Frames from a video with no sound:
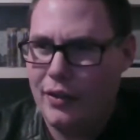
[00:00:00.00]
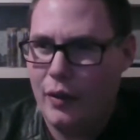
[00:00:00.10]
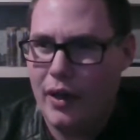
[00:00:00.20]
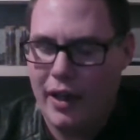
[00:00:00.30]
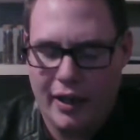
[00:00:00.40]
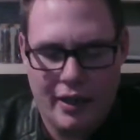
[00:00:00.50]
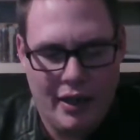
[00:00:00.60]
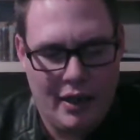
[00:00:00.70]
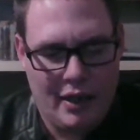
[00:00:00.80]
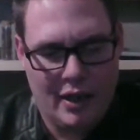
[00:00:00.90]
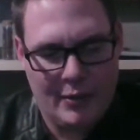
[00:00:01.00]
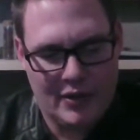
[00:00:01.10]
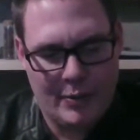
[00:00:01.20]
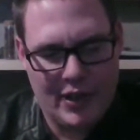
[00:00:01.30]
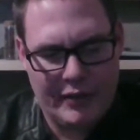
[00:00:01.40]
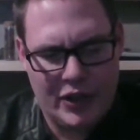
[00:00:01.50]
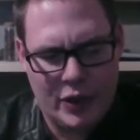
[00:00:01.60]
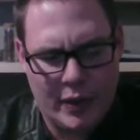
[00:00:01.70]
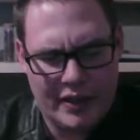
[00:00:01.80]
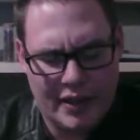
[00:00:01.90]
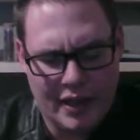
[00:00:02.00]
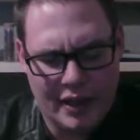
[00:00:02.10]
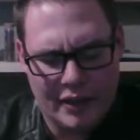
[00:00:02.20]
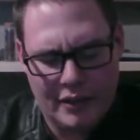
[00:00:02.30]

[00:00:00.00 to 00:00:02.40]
Okay. There's a bit of a choice there.